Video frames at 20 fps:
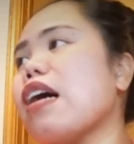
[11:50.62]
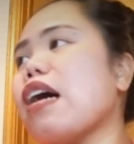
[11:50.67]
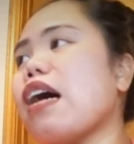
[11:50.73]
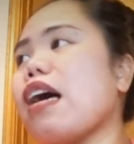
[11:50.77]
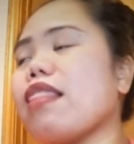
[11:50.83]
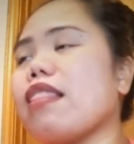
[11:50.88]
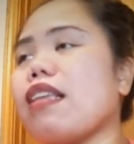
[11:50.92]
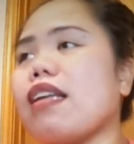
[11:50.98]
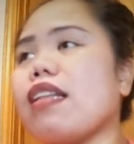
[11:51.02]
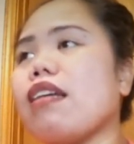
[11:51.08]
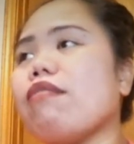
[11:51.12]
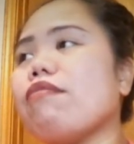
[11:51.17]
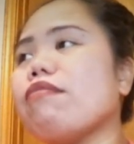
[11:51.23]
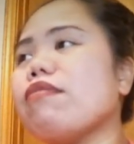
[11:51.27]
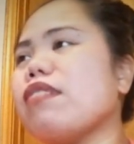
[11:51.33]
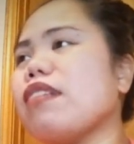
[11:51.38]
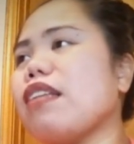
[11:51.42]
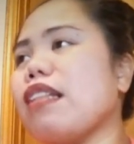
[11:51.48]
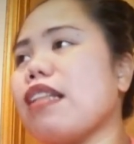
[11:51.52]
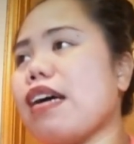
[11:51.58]
I think that
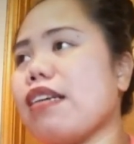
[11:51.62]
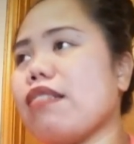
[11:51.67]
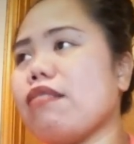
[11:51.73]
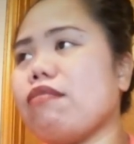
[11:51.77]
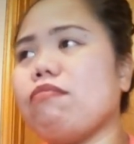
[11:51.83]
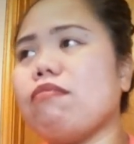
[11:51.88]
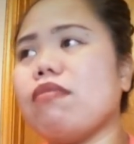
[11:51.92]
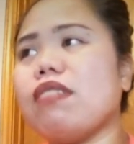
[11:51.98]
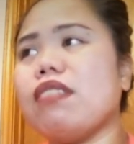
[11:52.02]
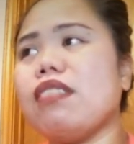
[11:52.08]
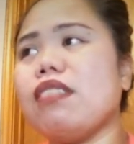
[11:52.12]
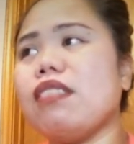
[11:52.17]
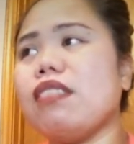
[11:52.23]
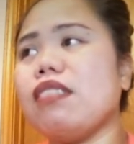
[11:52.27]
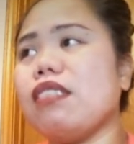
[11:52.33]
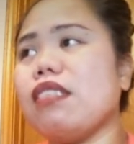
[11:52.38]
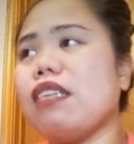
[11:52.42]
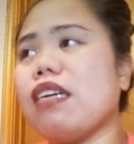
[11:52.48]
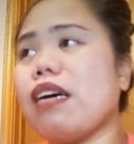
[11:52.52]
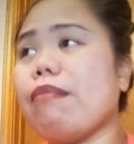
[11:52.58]
was the last one.
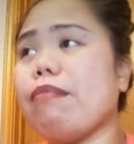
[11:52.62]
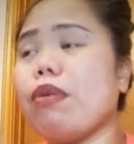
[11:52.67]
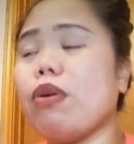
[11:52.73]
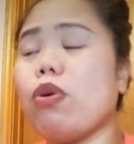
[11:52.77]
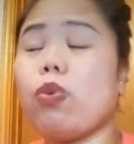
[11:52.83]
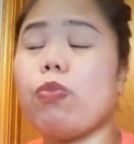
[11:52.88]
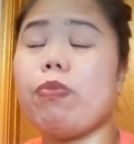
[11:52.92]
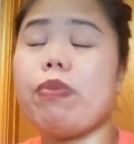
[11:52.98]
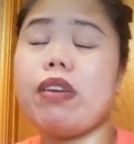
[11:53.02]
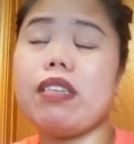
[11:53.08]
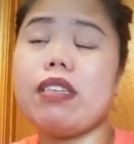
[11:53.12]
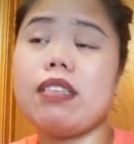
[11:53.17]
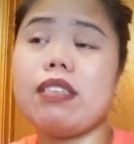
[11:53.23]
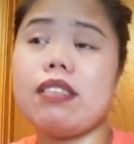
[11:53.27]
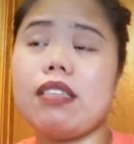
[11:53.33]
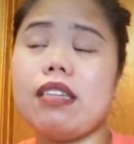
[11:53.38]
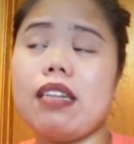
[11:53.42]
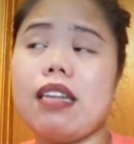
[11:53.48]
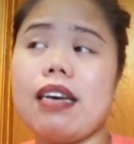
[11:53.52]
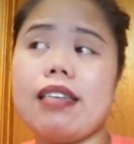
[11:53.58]
I'm hoping this
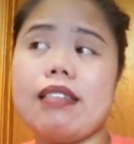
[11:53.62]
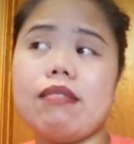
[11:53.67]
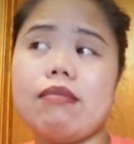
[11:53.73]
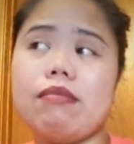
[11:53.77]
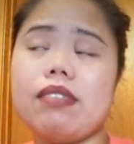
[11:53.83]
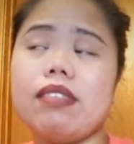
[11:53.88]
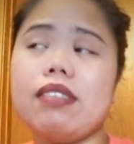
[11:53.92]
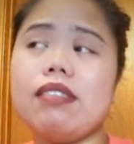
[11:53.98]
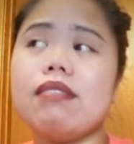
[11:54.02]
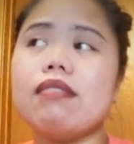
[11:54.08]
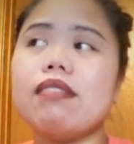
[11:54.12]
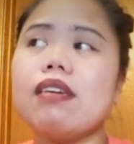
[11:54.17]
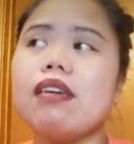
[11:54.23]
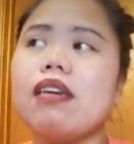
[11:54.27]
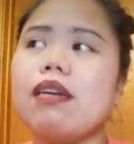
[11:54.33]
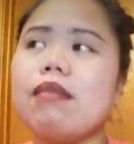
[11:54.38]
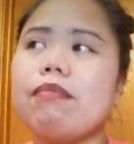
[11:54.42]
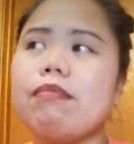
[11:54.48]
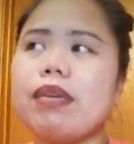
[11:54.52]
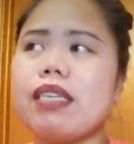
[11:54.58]
is the last one,
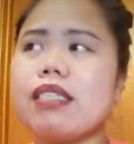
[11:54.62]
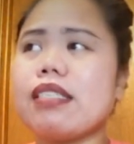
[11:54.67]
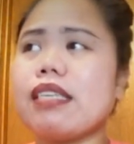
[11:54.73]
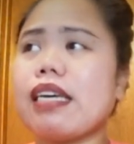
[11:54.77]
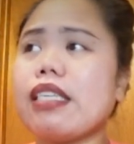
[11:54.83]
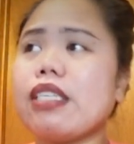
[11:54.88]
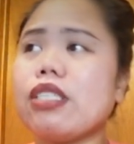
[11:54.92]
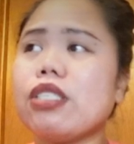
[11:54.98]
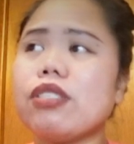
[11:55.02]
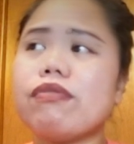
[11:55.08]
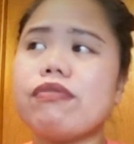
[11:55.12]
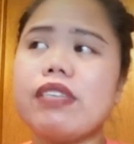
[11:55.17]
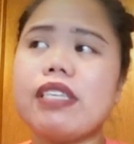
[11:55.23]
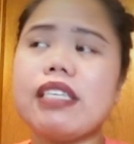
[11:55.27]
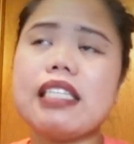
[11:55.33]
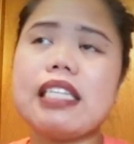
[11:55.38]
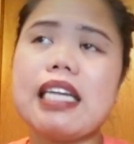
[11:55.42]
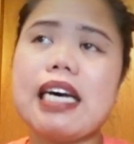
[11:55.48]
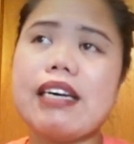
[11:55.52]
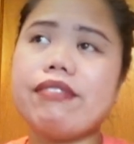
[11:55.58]
because I don't
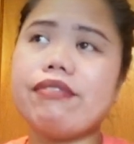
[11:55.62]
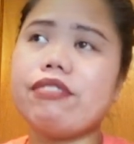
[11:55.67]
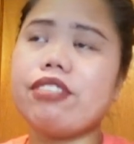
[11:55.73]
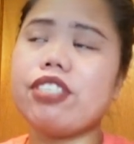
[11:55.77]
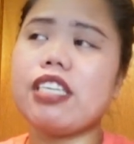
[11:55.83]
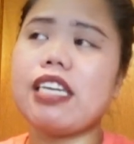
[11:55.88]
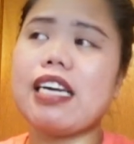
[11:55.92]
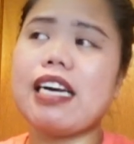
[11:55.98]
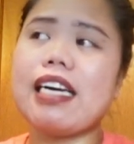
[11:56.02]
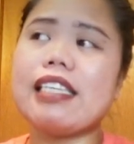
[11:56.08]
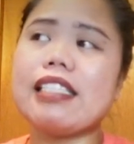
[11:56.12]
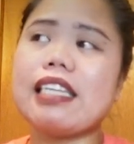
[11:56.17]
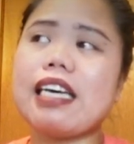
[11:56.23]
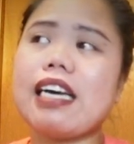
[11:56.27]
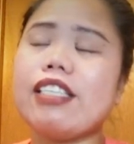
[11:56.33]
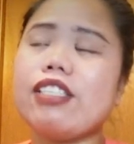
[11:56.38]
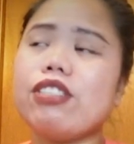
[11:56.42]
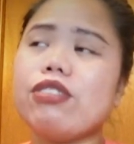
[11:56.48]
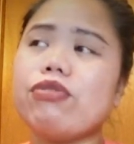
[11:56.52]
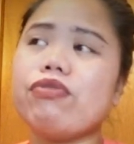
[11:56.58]
feel, after that,
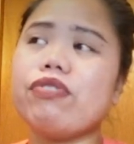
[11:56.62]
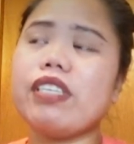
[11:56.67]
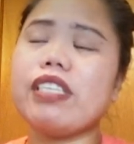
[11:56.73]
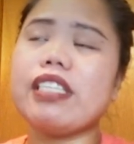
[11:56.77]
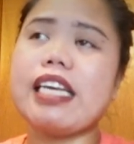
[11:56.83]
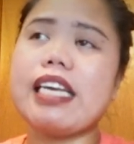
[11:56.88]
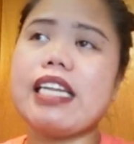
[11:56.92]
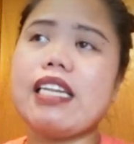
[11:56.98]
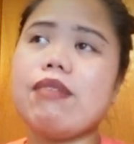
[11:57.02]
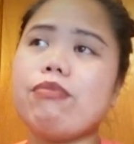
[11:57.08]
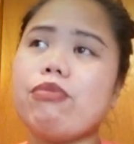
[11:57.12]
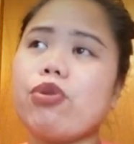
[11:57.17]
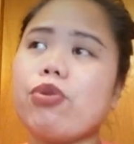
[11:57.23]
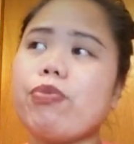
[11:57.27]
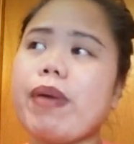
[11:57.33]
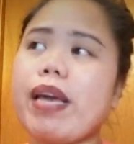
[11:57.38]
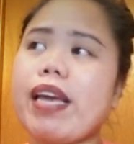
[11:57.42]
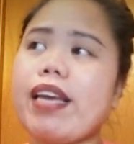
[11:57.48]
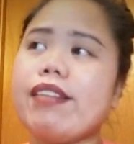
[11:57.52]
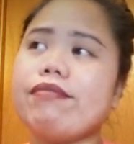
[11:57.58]
I don't feel any more
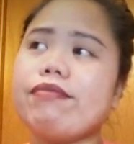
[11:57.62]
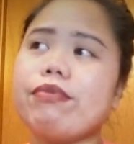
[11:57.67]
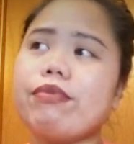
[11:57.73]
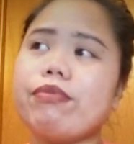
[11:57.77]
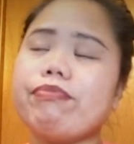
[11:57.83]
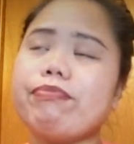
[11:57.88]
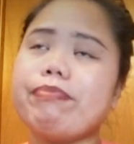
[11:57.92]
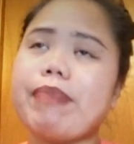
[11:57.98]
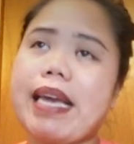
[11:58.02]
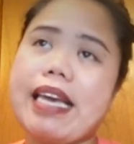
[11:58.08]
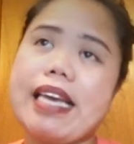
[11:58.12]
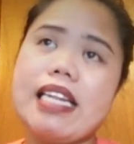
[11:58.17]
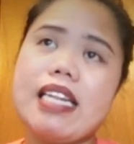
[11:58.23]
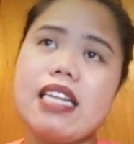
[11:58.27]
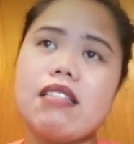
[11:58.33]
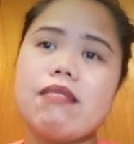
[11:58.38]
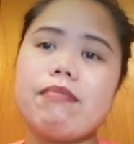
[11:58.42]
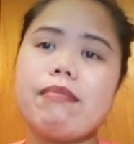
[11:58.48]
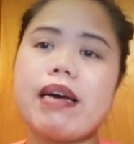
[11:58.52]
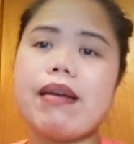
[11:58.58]
pain
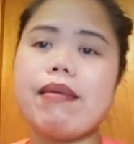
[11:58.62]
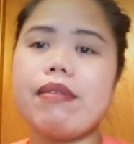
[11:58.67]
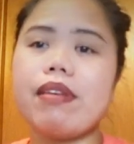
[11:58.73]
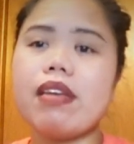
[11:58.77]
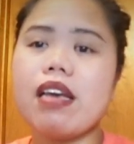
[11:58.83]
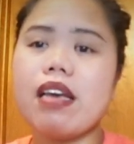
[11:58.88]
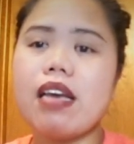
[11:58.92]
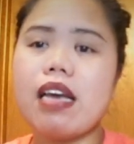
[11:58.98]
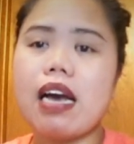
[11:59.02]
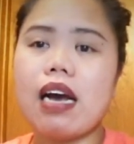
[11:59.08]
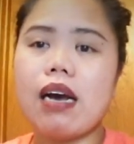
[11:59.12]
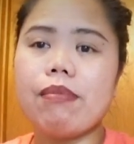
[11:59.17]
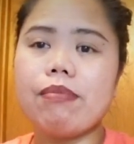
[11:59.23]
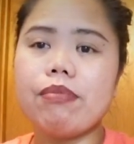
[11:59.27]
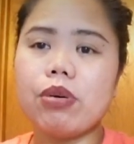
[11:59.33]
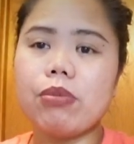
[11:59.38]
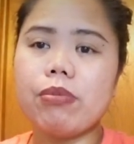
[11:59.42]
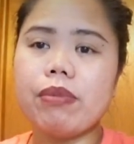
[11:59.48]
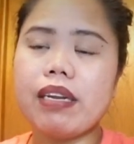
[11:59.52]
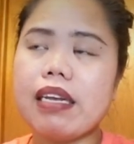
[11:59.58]
in my
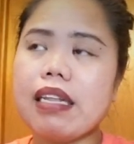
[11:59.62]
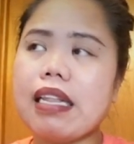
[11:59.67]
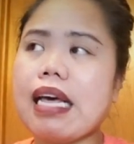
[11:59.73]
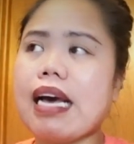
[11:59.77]
abdominal